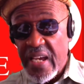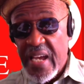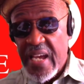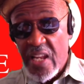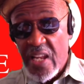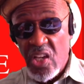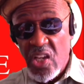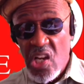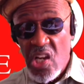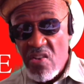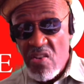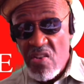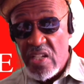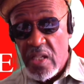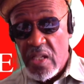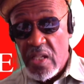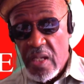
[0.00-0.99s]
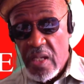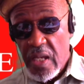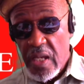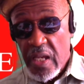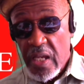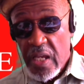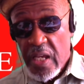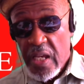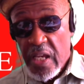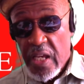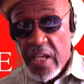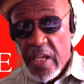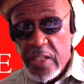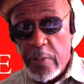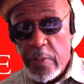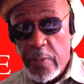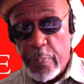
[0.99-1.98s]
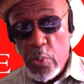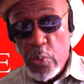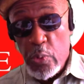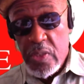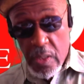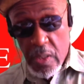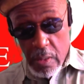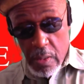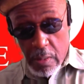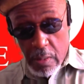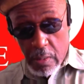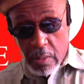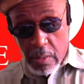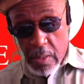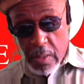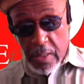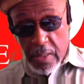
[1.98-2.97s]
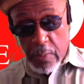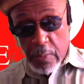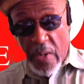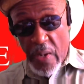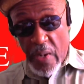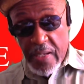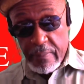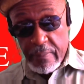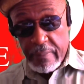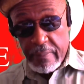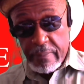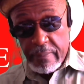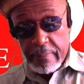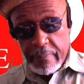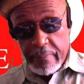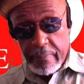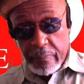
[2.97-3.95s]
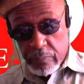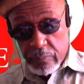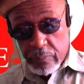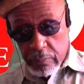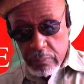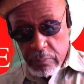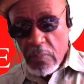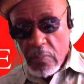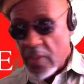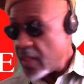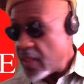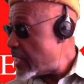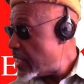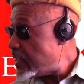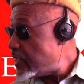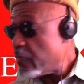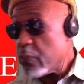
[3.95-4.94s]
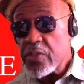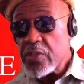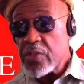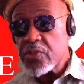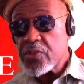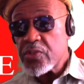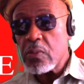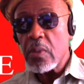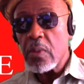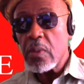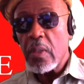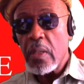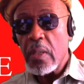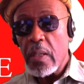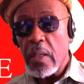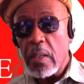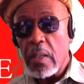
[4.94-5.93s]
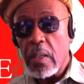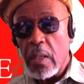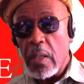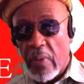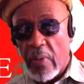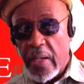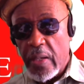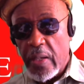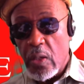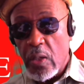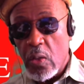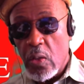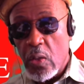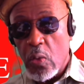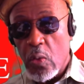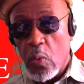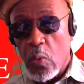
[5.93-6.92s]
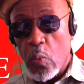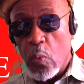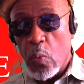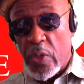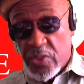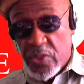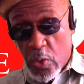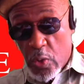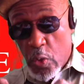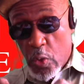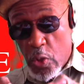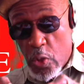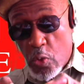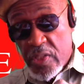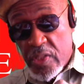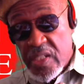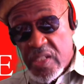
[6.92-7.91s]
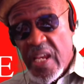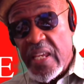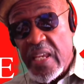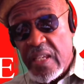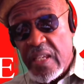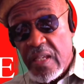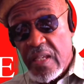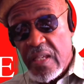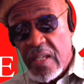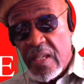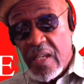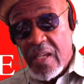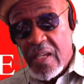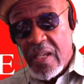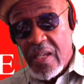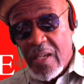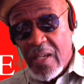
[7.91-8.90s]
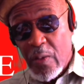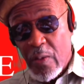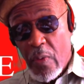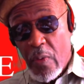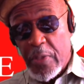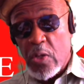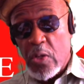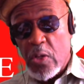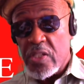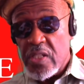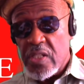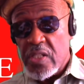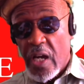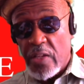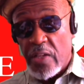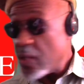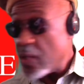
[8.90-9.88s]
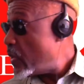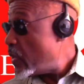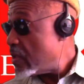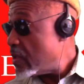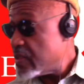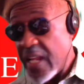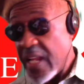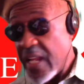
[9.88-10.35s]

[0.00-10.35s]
current, you produce, right, a differential, right, which is going to take, because another way of looking at it,